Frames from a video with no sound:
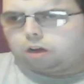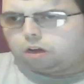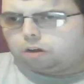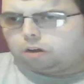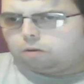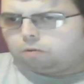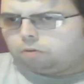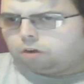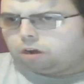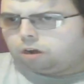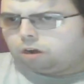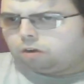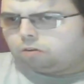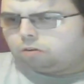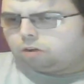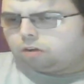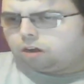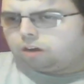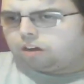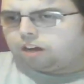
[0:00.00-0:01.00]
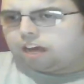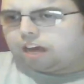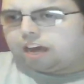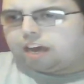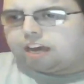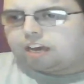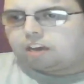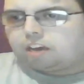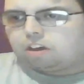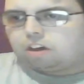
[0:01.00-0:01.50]
Well,
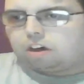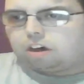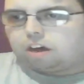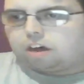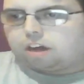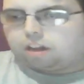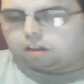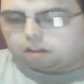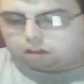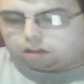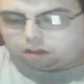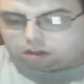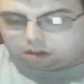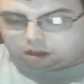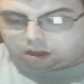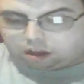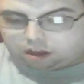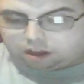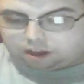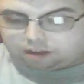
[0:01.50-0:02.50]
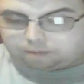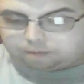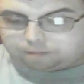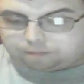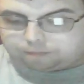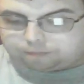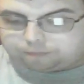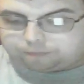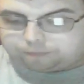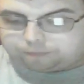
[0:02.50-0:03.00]
okay guys, um,